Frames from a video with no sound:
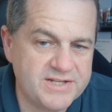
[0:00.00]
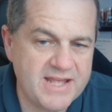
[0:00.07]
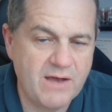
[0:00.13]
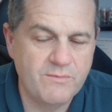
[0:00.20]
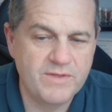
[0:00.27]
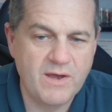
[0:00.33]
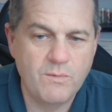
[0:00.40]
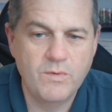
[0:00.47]

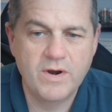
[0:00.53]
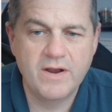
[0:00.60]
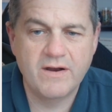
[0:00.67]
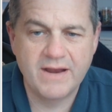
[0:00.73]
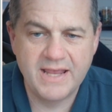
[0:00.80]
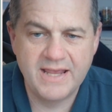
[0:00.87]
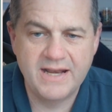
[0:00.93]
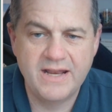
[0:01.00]
that we're
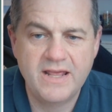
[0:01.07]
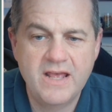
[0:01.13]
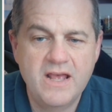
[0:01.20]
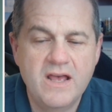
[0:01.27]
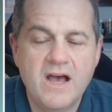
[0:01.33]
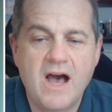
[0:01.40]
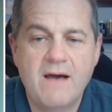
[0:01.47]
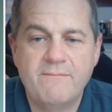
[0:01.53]
in
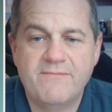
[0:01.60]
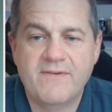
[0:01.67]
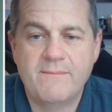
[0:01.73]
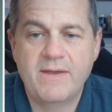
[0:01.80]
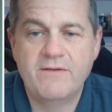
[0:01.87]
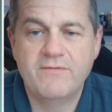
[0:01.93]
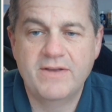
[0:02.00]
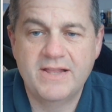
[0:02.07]
from
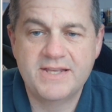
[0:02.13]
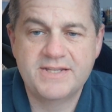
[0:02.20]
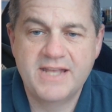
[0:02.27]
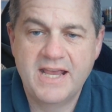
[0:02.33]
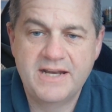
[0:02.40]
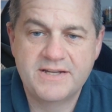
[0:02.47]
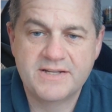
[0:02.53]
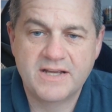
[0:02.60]
a real
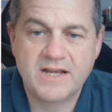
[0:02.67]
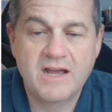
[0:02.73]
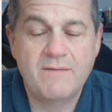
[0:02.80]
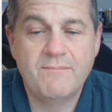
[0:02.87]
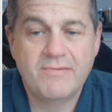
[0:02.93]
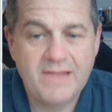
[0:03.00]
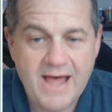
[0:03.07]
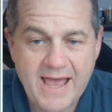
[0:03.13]
estate
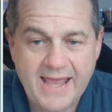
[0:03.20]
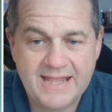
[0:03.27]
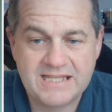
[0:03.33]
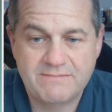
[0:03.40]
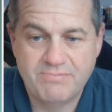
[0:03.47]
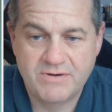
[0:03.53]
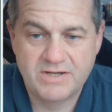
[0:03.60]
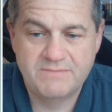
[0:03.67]
compliance
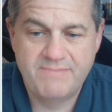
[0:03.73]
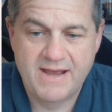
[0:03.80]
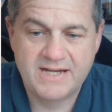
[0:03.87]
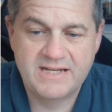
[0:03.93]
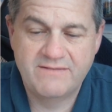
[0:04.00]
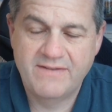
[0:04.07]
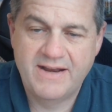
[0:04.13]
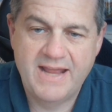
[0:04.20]

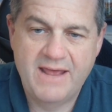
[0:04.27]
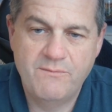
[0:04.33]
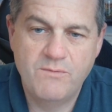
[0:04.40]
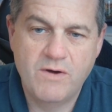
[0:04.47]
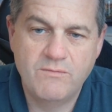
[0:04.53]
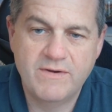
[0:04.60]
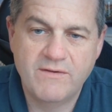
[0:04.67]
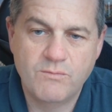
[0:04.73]
perspective and
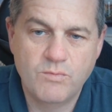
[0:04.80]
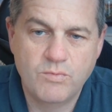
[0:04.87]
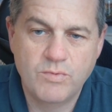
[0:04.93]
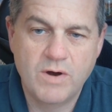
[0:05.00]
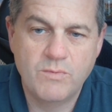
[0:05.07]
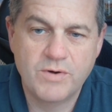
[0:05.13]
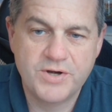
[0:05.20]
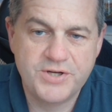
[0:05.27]
what
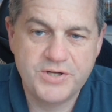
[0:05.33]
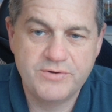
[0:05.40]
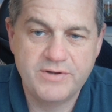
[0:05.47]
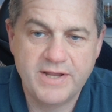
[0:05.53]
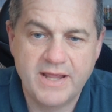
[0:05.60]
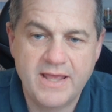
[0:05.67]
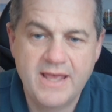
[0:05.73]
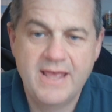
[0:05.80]
we're
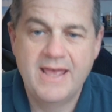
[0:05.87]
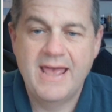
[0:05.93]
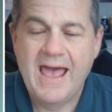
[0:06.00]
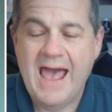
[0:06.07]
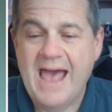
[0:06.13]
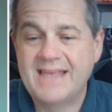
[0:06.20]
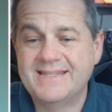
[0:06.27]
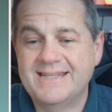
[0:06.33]
doing
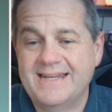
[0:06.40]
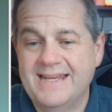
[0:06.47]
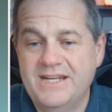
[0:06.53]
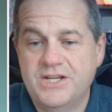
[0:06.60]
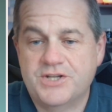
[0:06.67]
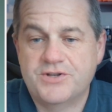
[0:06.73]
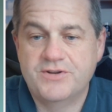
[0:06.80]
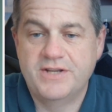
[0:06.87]
as an
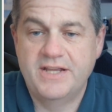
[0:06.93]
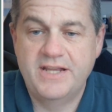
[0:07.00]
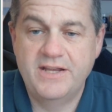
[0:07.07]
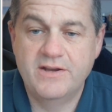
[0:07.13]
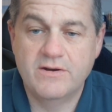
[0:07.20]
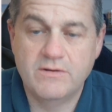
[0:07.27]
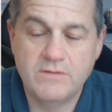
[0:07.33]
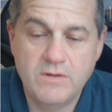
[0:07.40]
industry
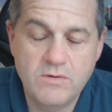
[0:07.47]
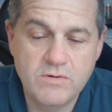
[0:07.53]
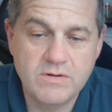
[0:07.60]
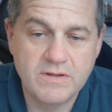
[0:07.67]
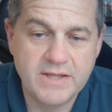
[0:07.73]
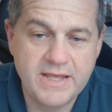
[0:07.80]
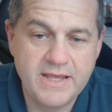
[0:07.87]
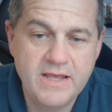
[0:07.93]
here
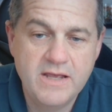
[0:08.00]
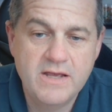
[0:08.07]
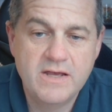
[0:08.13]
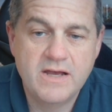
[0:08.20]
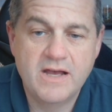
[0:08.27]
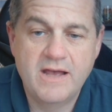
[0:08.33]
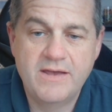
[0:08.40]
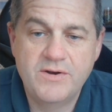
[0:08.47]
locally
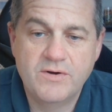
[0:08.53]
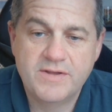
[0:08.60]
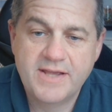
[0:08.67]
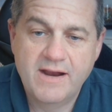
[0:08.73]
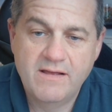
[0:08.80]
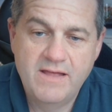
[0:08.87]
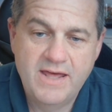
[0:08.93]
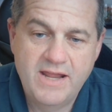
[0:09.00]
in North
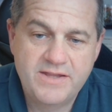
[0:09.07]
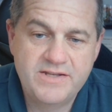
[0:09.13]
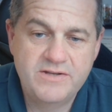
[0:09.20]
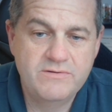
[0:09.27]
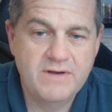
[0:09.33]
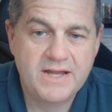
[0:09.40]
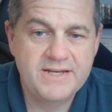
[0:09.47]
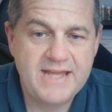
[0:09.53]
Carolina
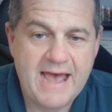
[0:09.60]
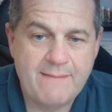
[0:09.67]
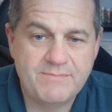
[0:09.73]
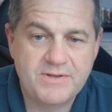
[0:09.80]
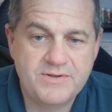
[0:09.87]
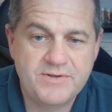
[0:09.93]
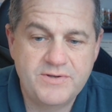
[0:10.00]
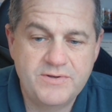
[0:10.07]
to
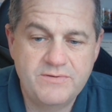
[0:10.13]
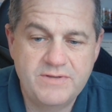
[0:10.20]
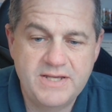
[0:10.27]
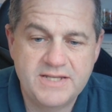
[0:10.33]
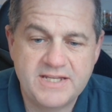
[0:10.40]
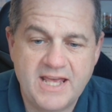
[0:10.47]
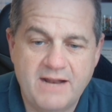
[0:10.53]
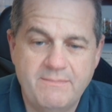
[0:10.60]
adapt to
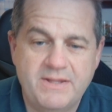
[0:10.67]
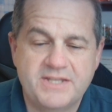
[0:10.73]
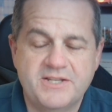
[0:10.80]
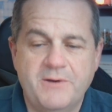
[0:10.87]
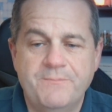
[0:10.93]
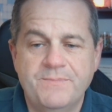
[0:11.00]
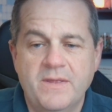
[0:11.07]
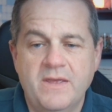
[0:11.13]
these settlements. So